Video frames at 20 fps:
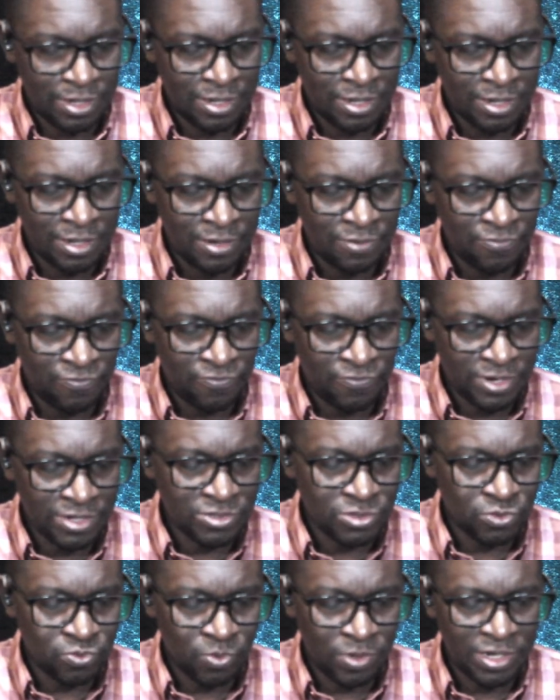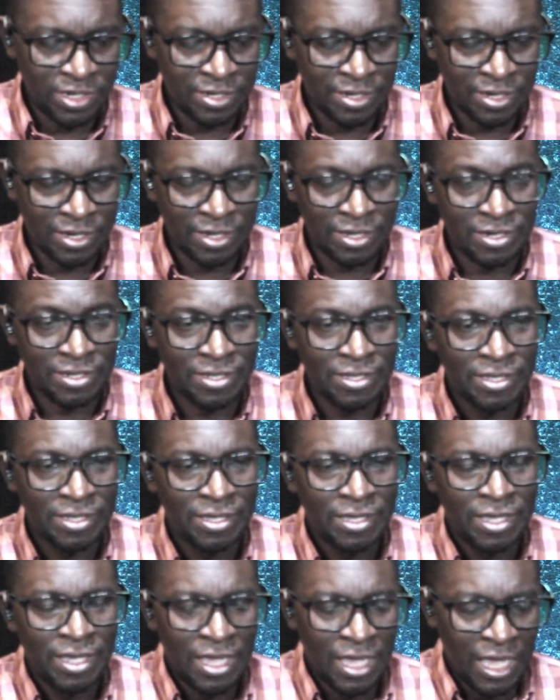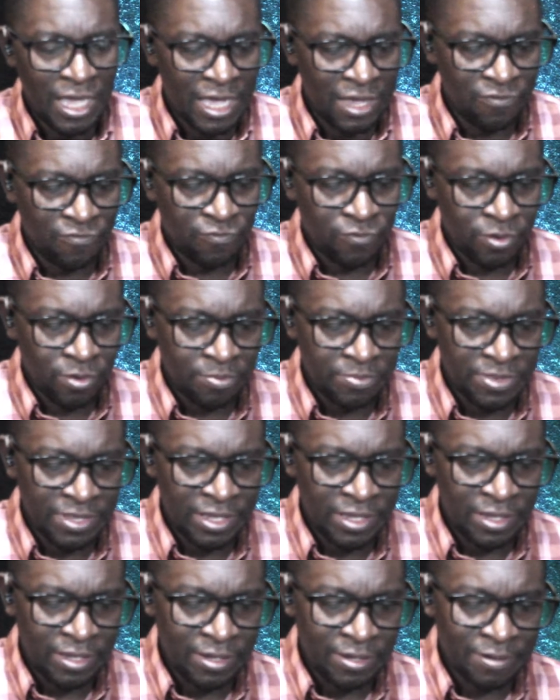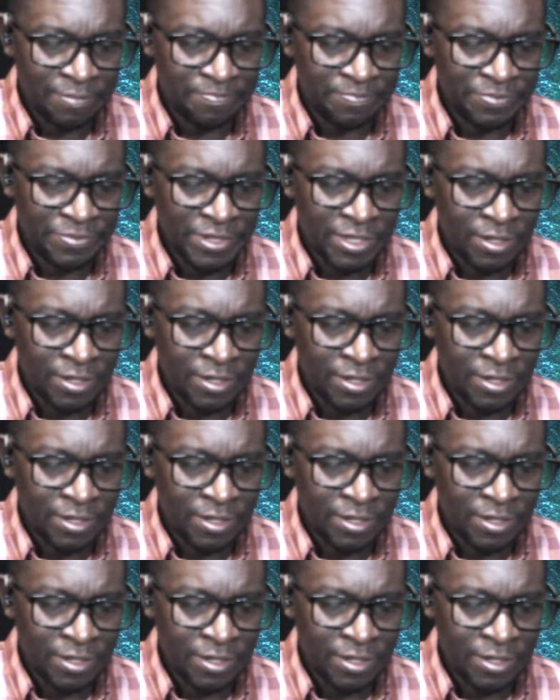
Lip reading: and verse 29, and from the